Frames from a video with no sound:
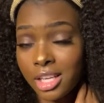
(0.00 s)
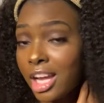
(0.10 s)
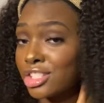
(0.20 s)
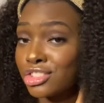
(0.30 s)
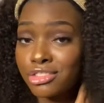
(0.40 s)

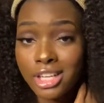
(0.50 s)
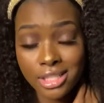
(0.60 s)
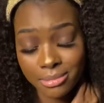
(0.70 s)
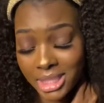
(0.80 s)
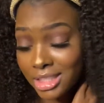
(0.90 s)
I
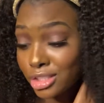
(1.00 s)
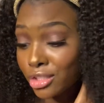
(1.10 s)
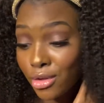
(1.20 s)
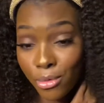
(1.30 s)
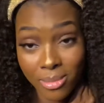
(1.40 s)
shredded because
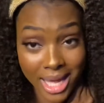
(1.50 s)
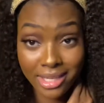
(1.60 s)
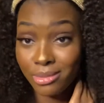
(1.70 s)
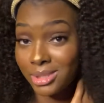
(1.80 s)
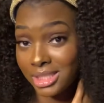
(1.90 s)

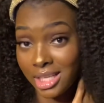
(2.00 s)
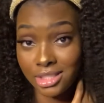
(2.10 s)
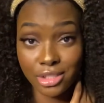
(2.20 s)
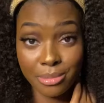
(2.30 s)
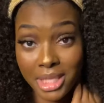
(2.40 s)
nobody was
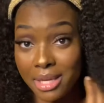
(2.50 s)
touching me.